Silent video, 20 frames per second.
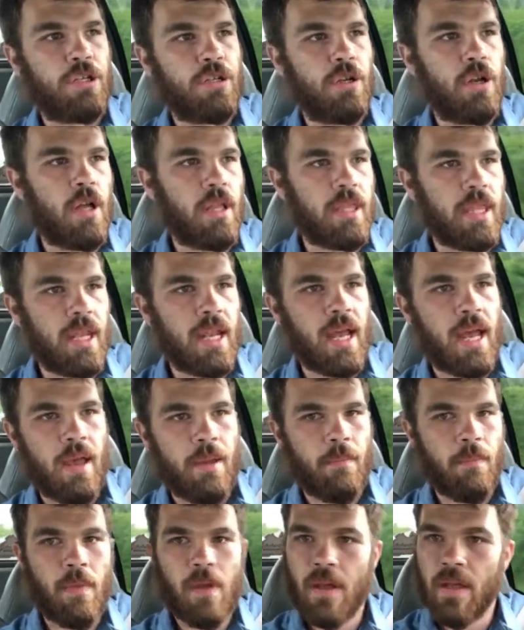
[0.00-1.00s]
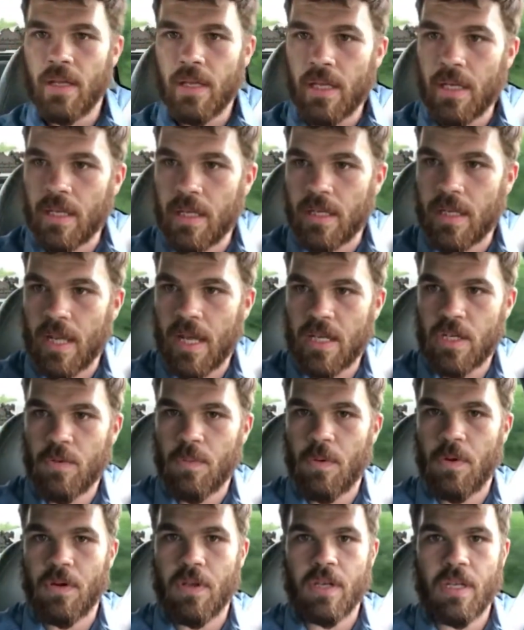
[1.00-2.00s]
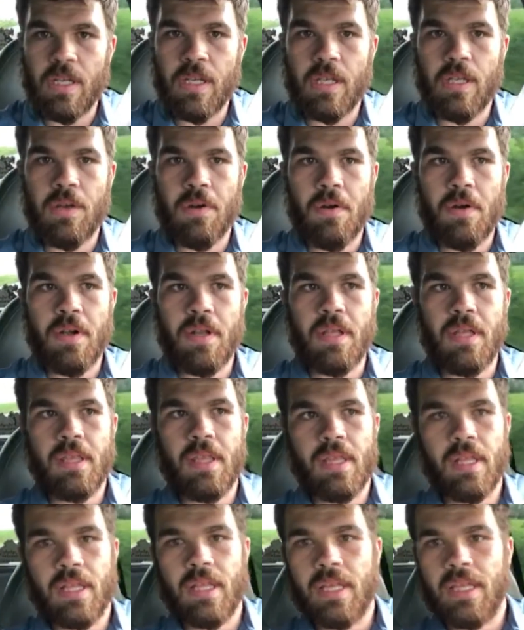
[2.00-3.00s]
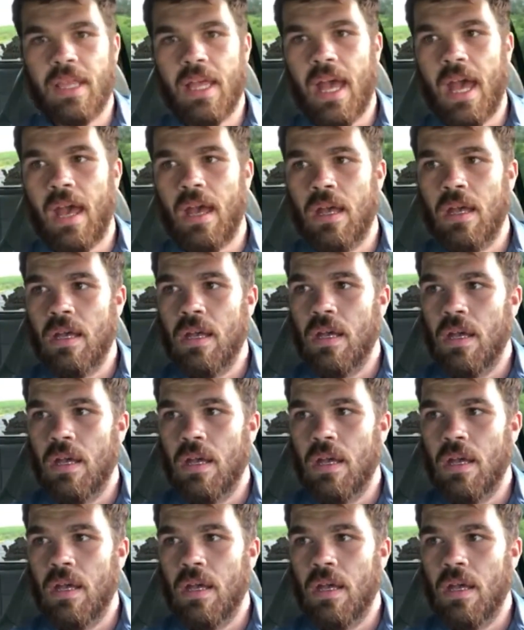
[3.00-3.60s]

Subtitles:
not that I'm in desperate need or anything like that,